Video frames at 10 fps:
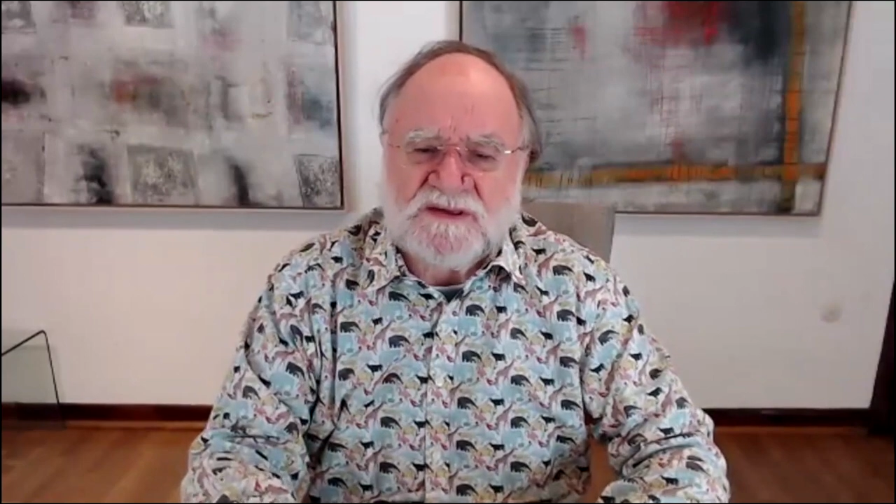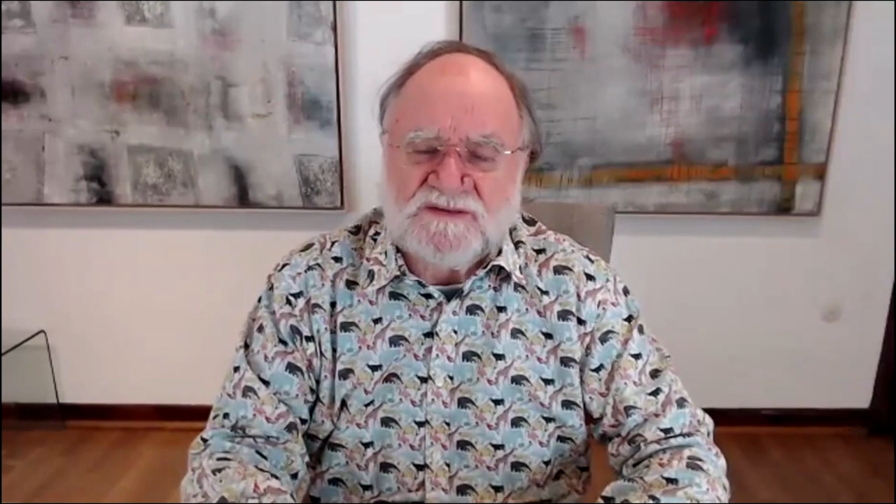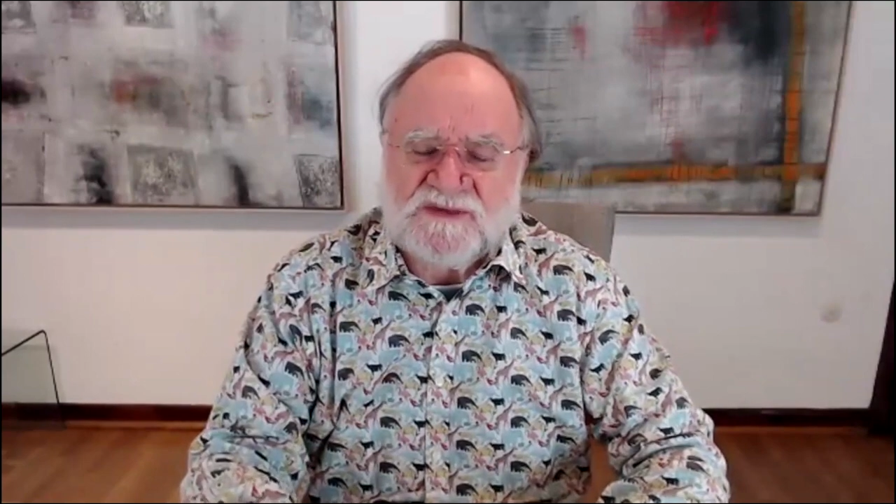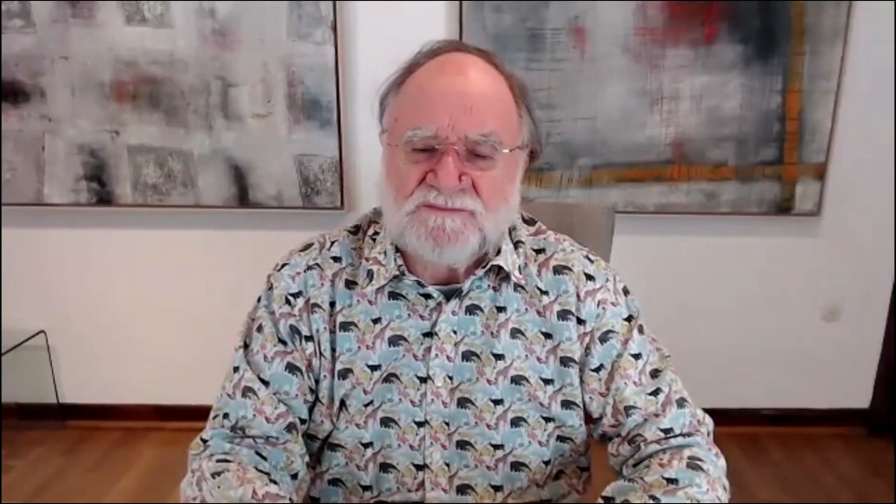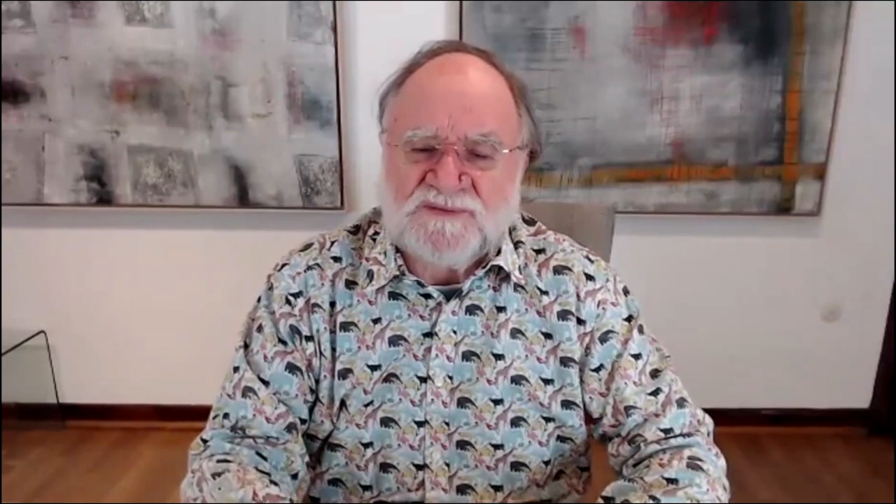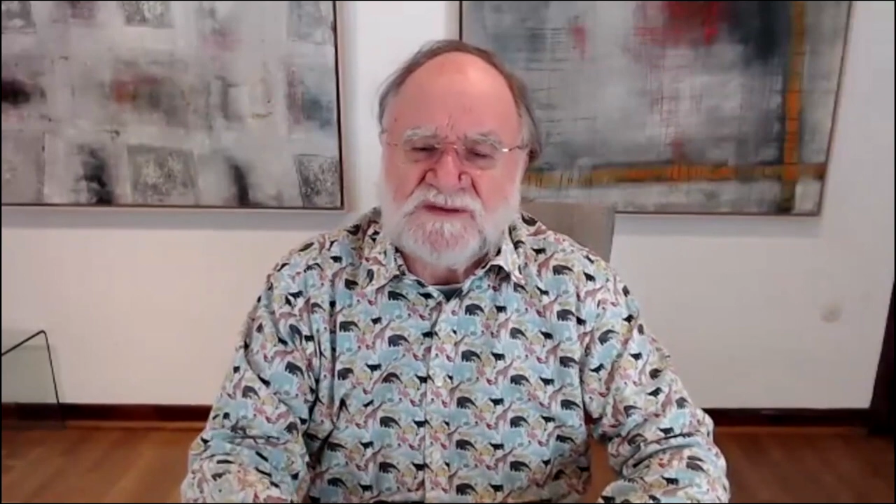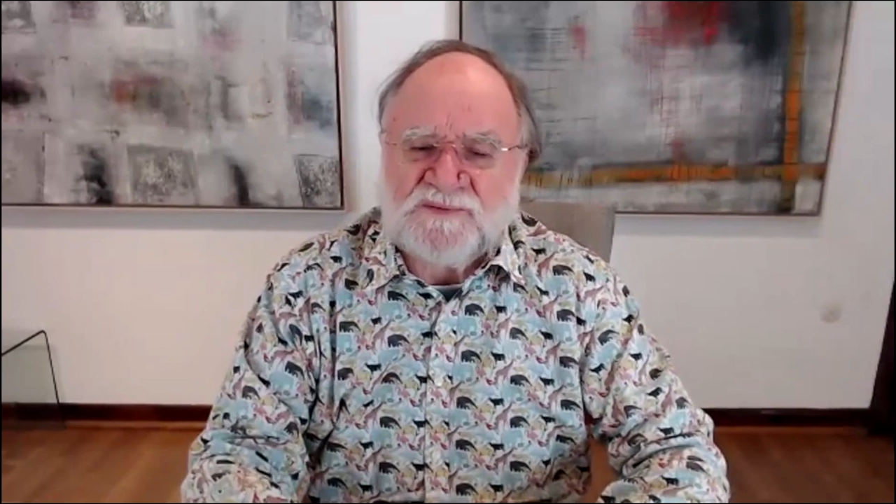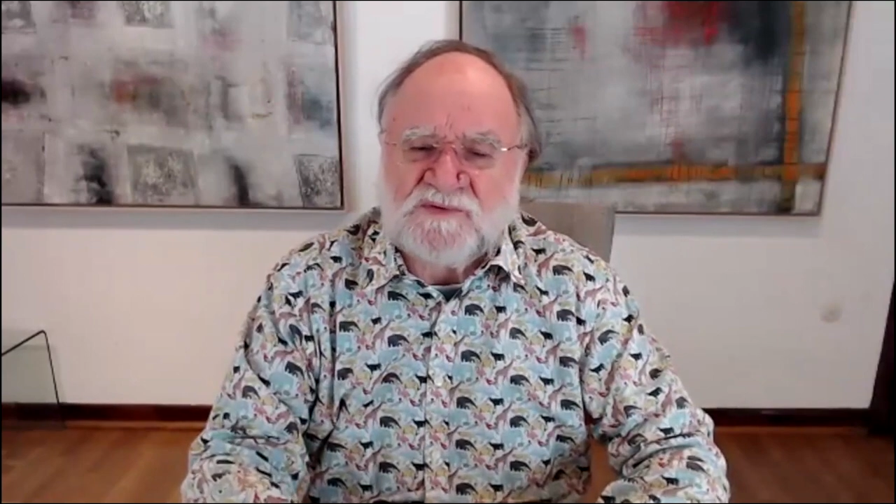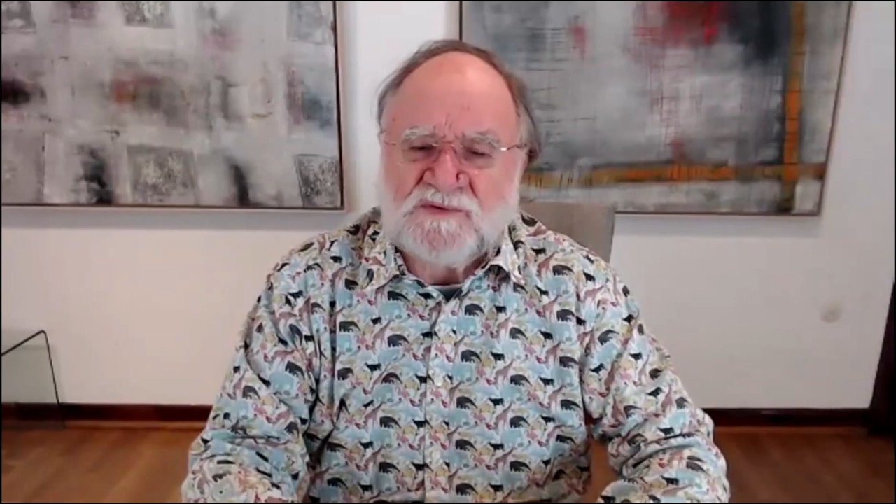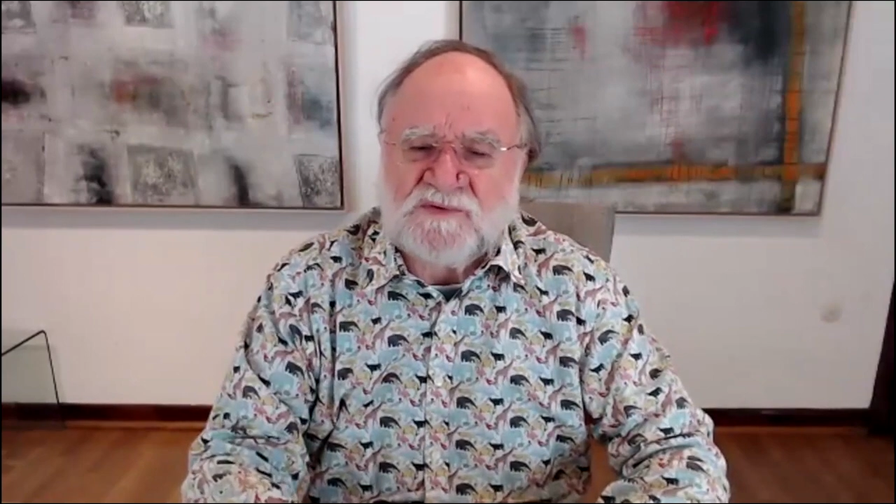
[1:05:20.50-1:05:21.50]
that
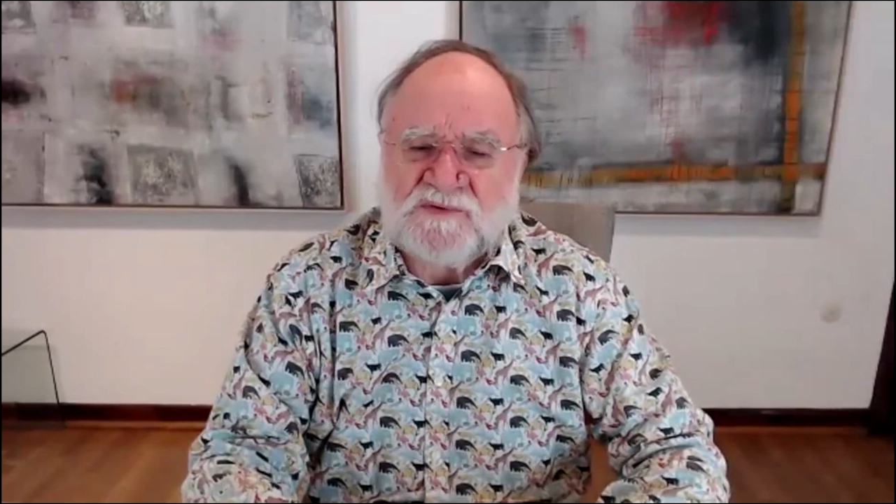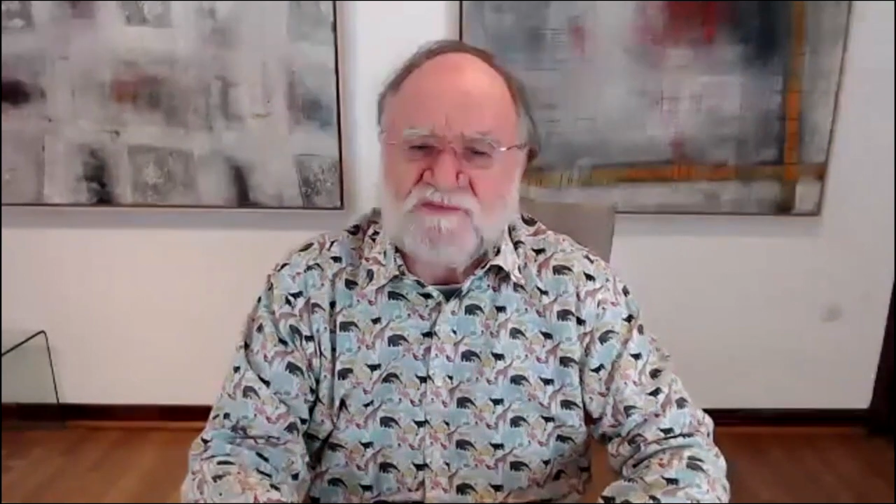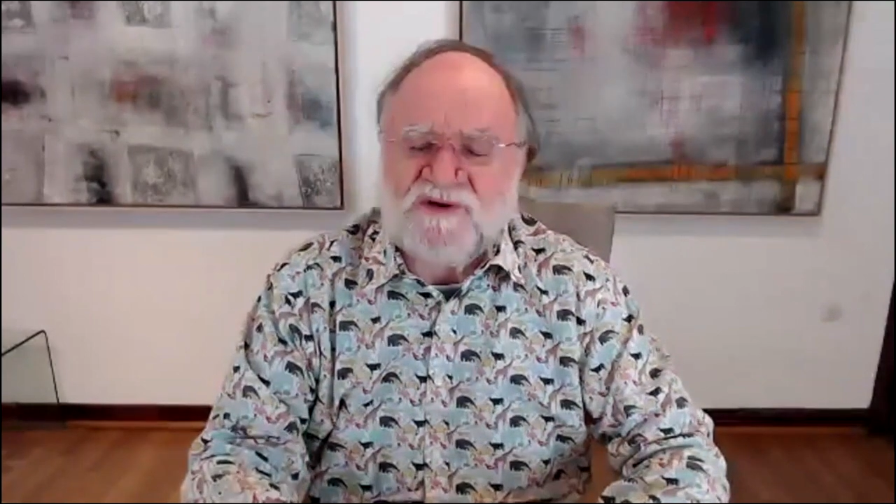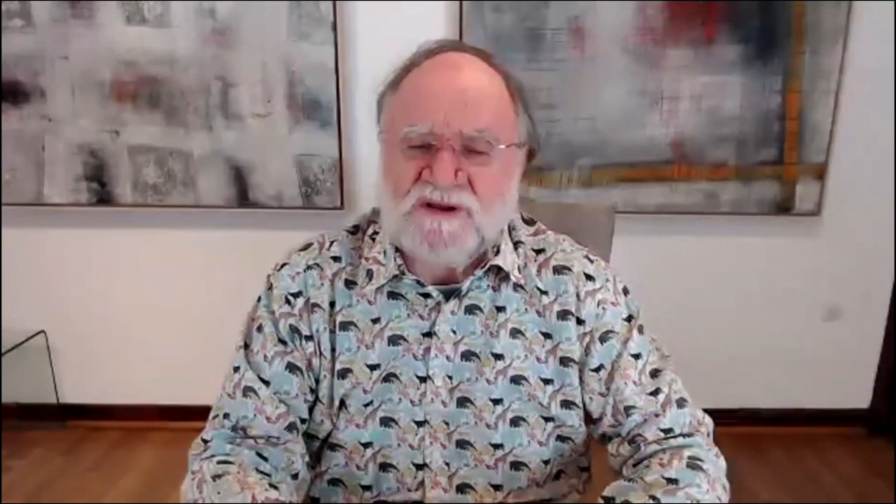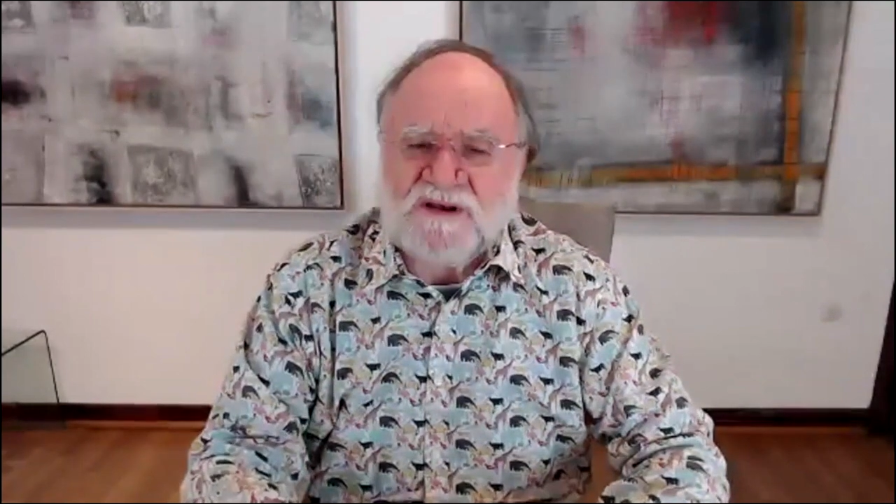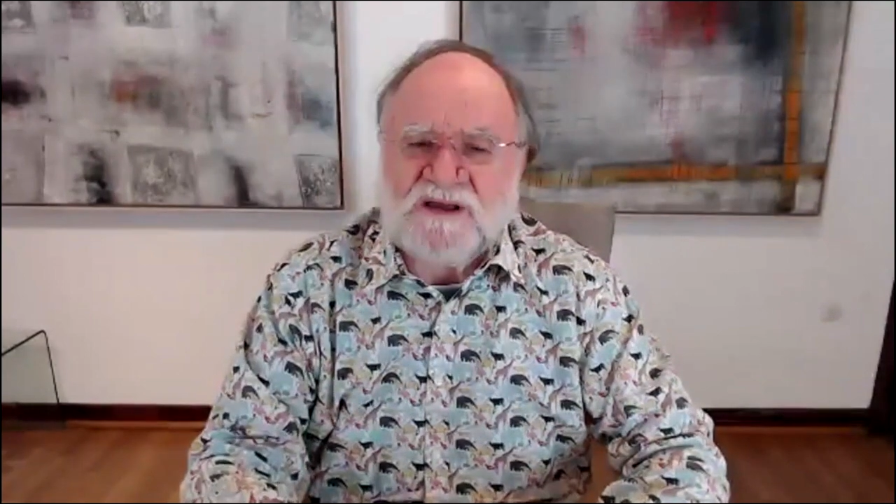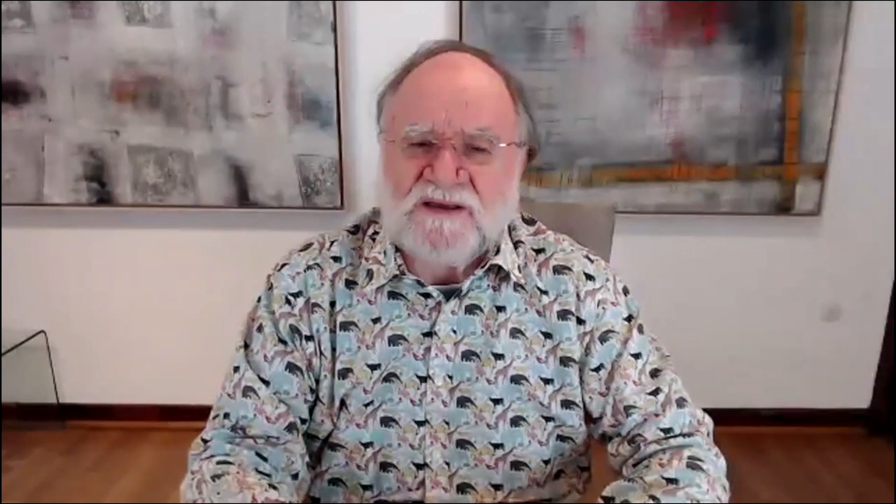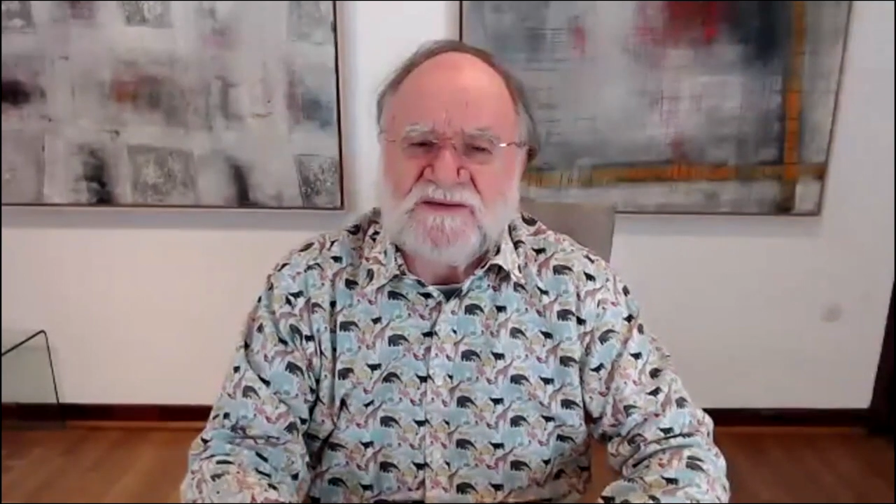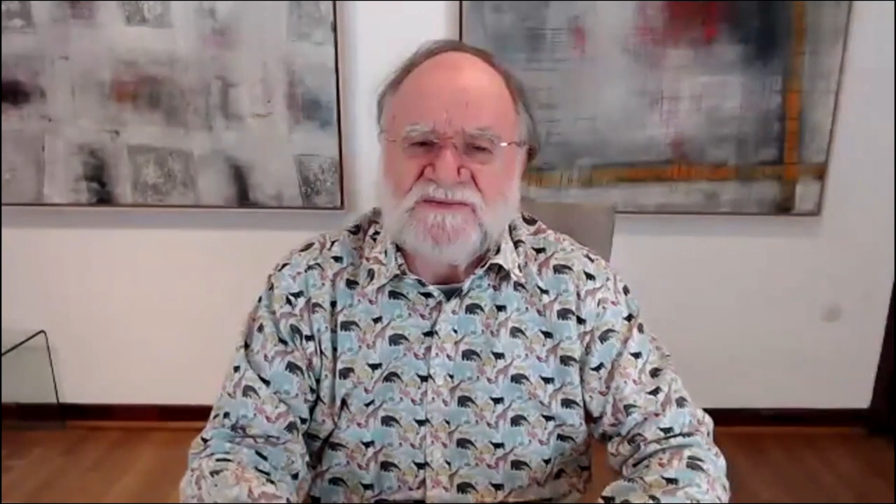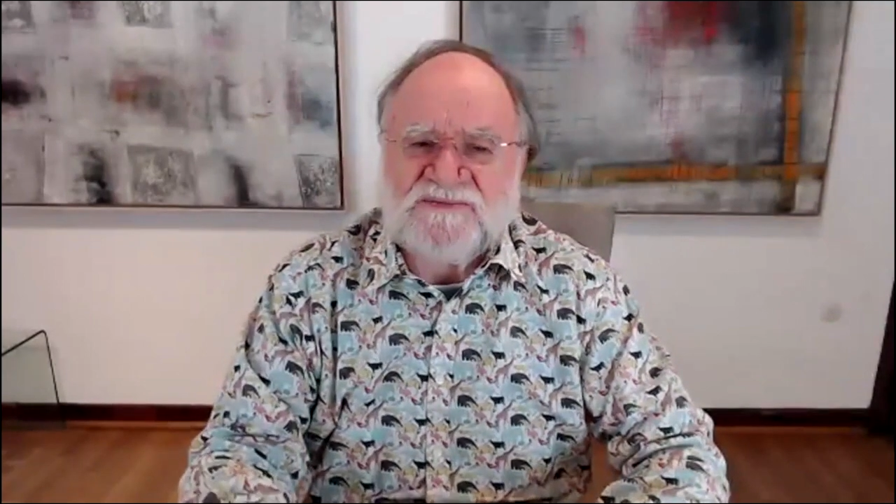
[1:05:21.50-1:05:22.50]
people
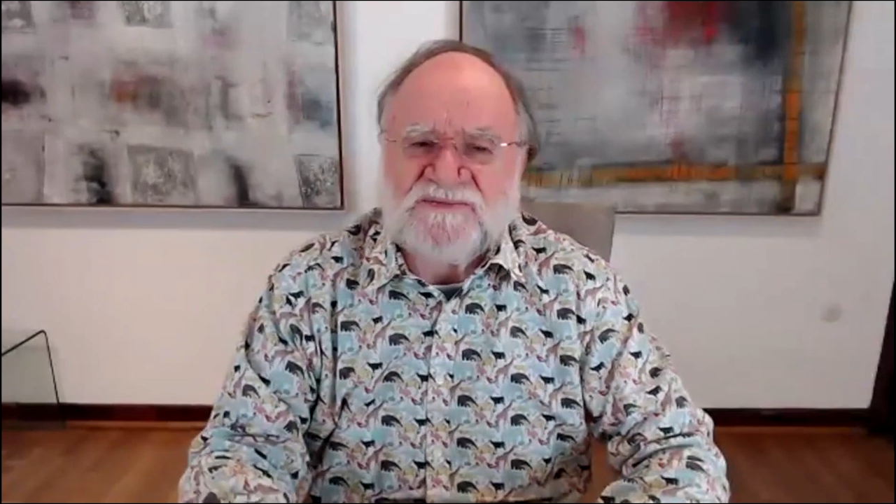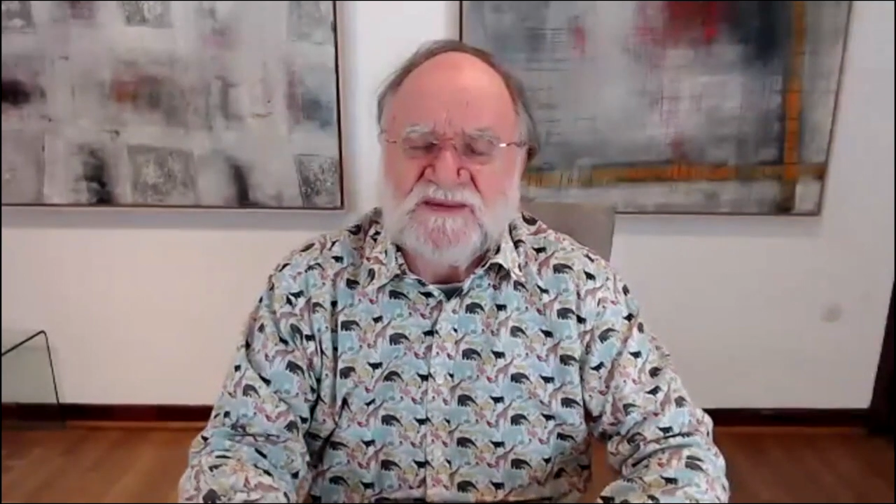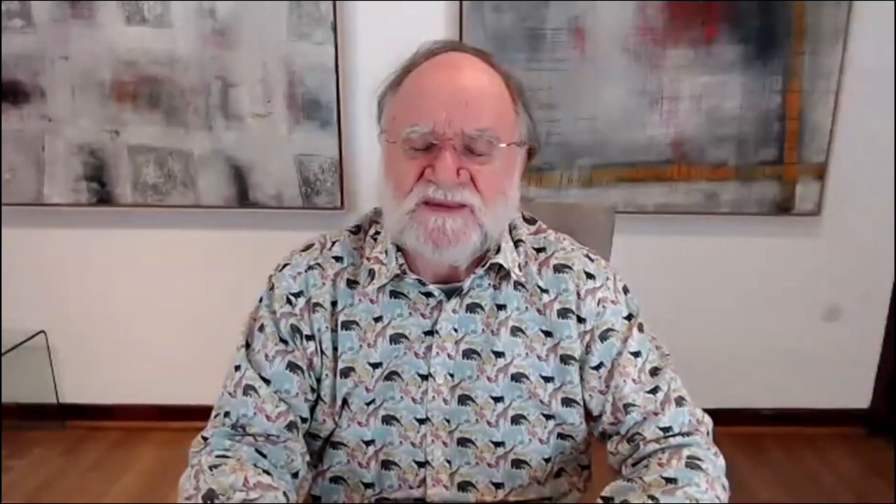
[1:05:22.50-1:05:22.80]
realize